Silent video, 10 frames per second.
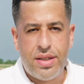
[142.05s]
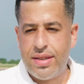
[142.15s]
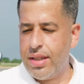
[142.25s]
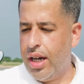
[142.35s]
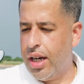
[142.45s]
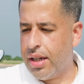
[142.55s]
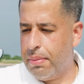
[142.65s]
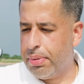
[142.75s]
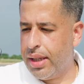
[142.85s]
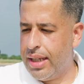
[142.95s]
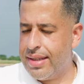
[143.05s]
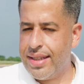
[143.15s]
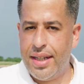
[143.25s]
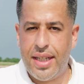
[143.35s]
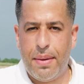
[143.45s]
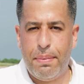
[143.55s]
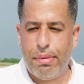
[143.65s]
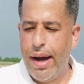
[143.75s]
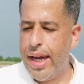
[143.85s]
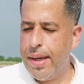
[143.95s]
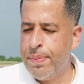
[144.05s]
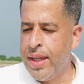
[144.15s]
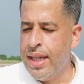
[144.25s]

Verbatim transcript: it's uh, completely sunny and bright,